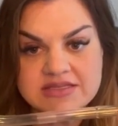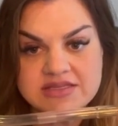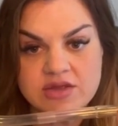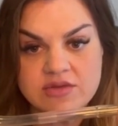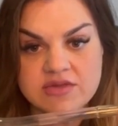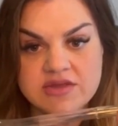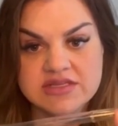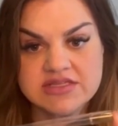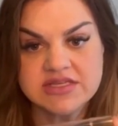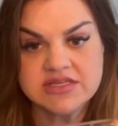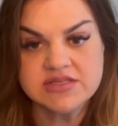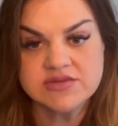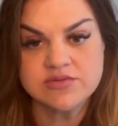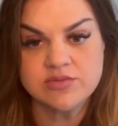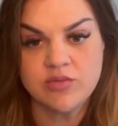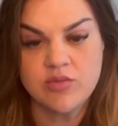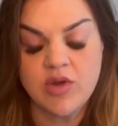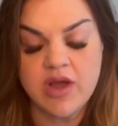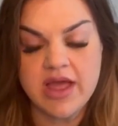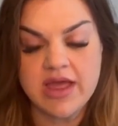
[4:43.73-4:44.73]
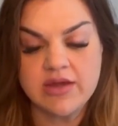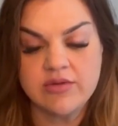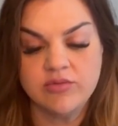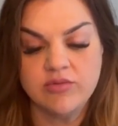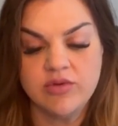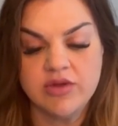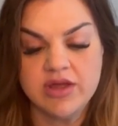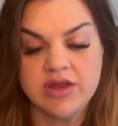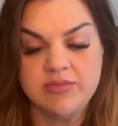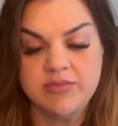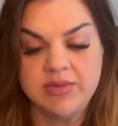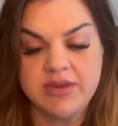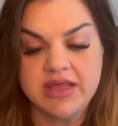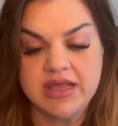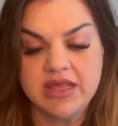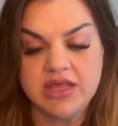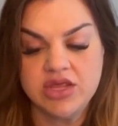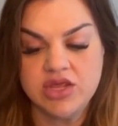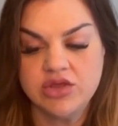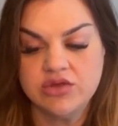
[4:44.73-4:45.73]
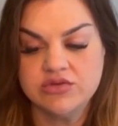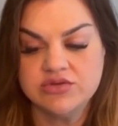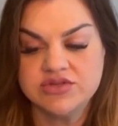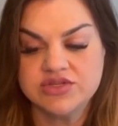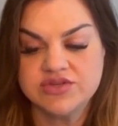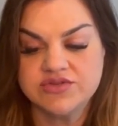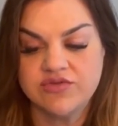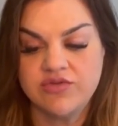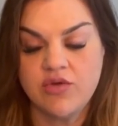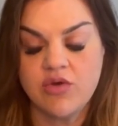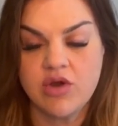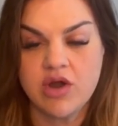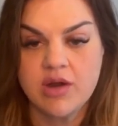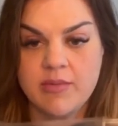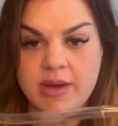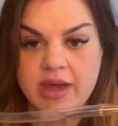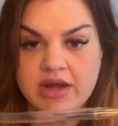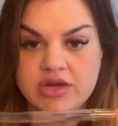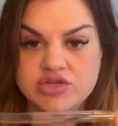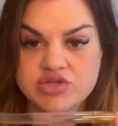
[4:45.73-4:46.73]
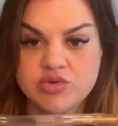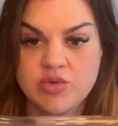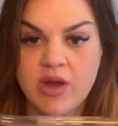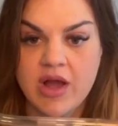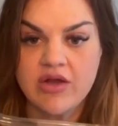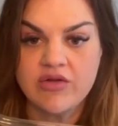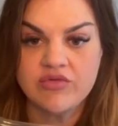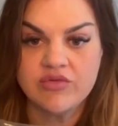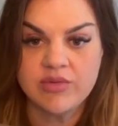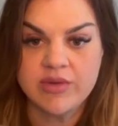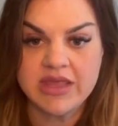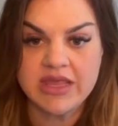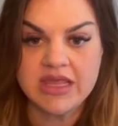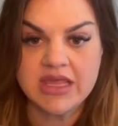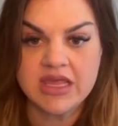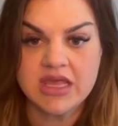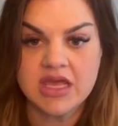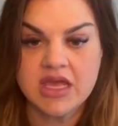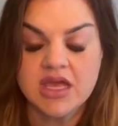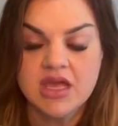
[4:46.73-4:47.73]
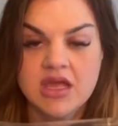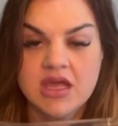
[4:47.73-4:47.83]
So this is what would be used for about a 12-week